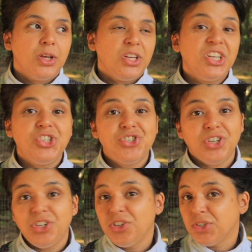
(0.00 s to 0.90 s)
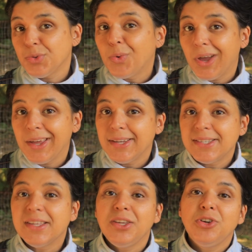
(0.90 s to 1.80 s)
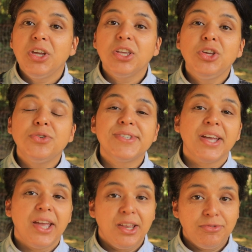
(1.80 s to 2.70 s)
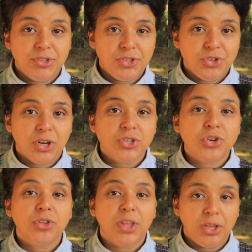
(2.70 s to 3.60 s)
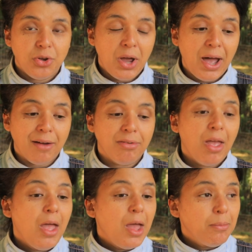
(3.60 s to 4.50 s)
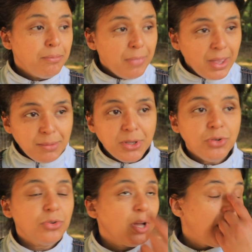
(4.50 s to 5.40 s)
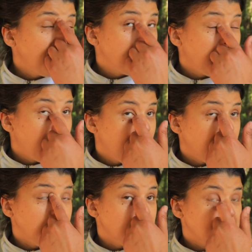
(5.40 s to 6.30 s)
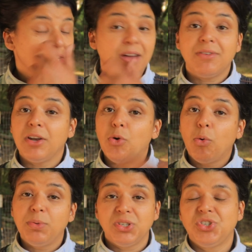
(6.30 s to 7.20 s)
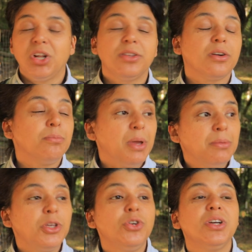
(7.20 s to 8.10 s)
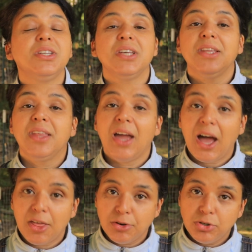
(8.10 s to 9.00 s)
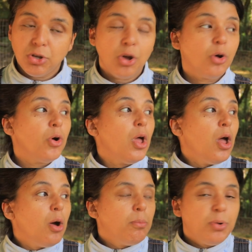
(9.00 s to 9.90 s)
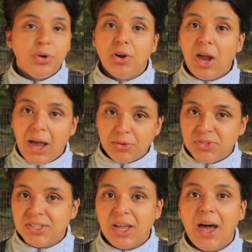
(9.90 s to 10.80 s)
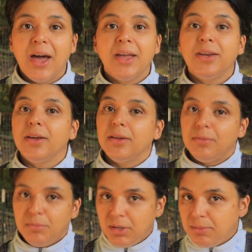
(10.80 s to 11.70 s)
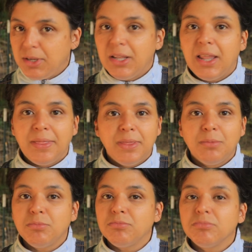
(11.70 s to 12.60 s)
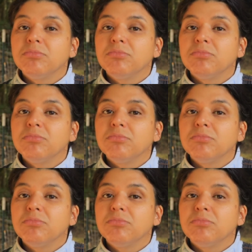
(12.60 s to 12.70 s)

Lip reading: ingenious ways that you can use the infrastructure that you have. Maybe you don't have a barn, you just have an open shelter. Maybe you can take the other doe, put her outside, maybe let them